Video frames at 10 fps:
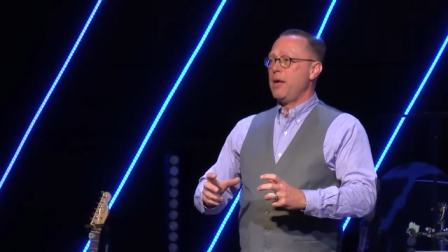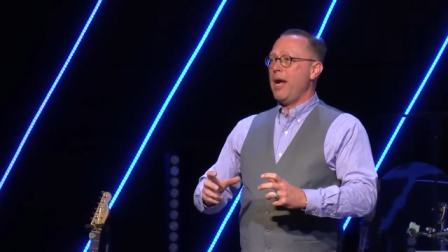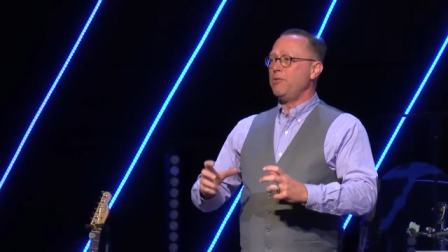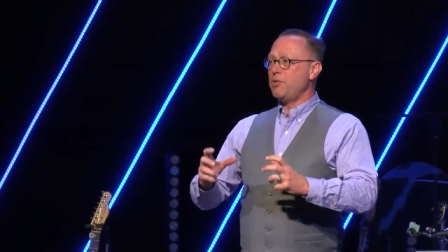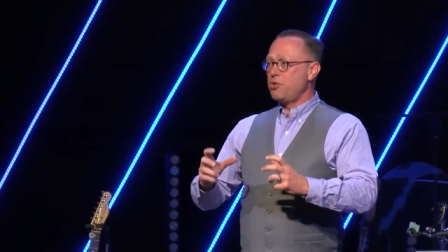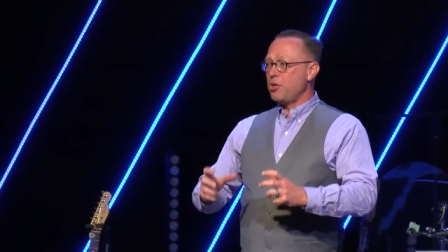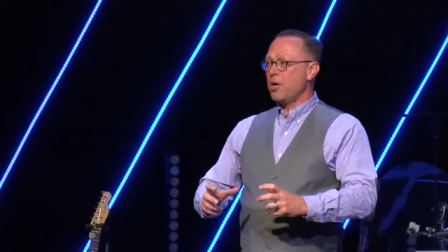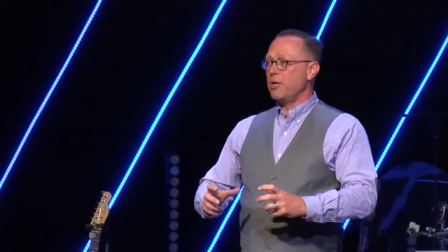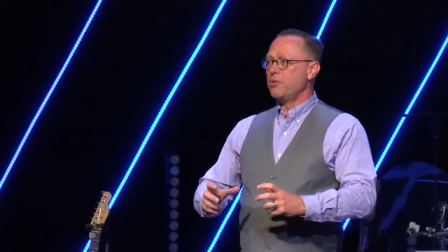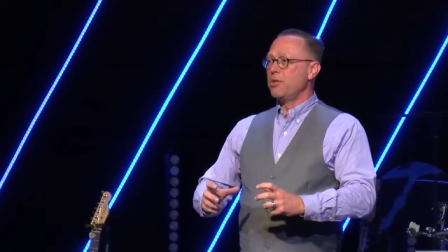as a
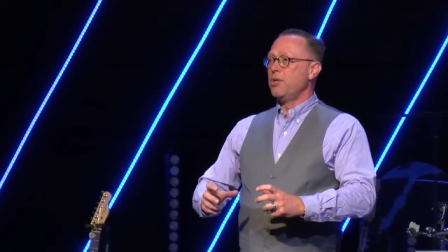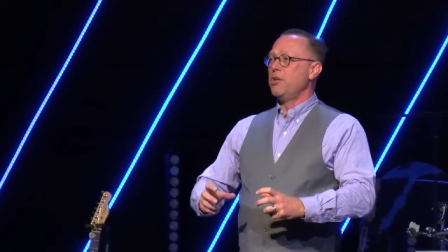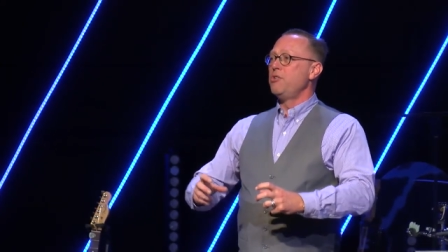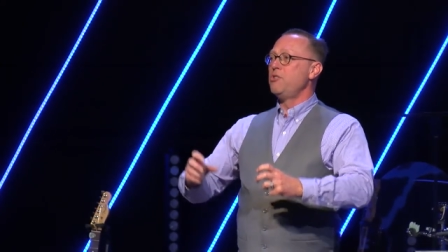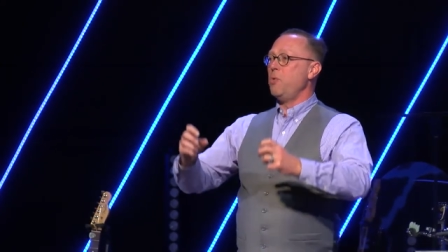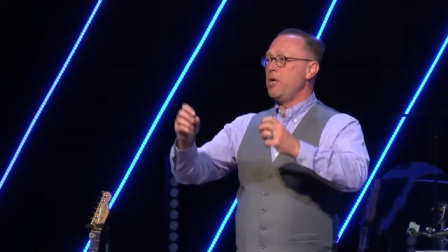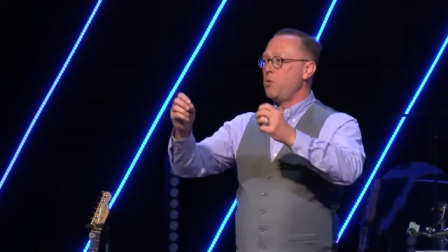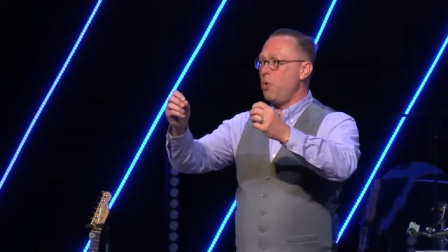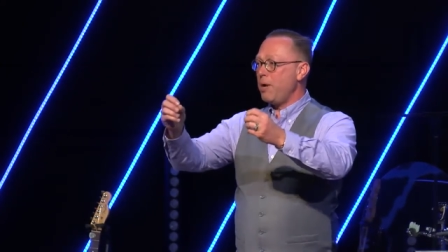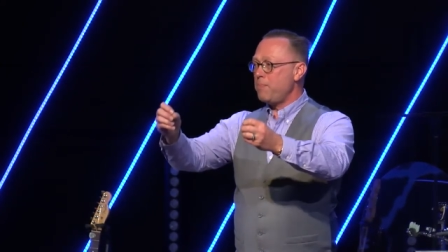church to
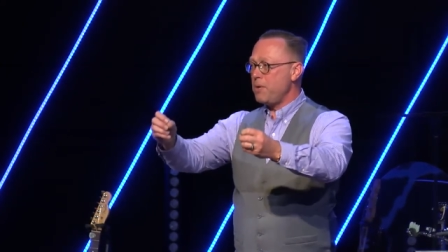equip